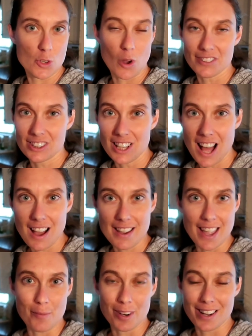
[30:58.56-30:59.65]
12 o'clock
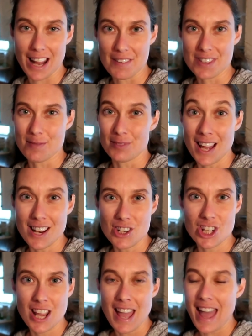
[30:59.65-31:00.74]
and we're gonna have some
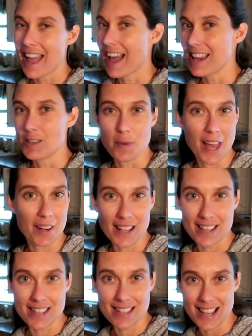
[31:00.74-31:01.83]
lunch, head to piano
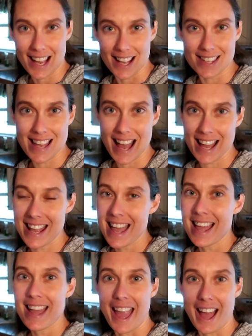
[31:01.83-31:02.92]
lessons, like I said,
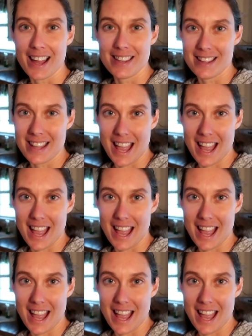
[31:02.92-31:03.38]
and then the